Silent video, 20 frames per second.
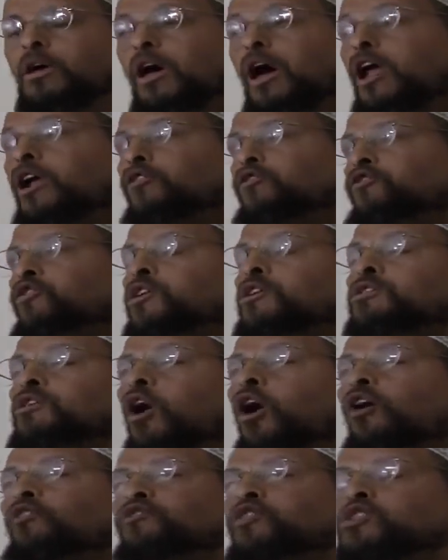And if we
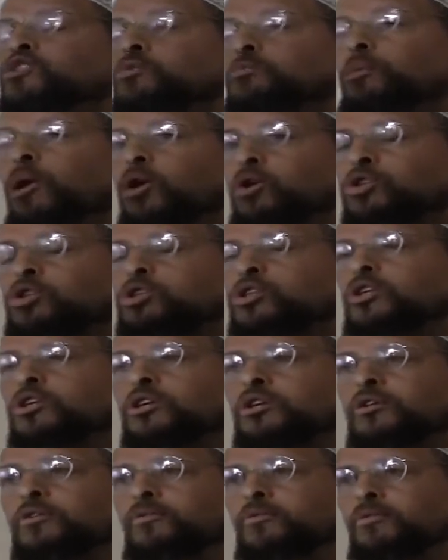know of His mercy,
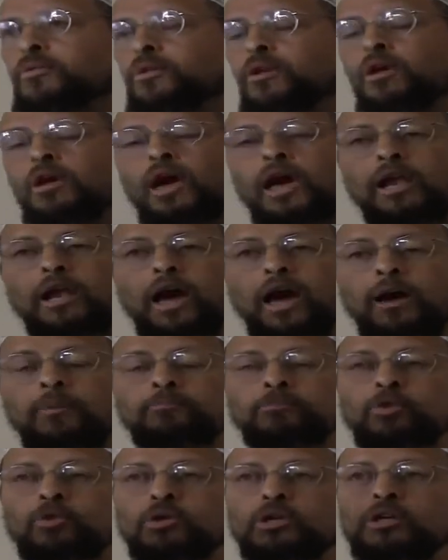
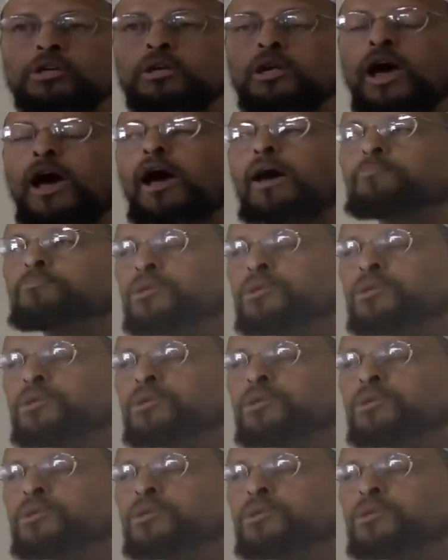Alhamdulillah,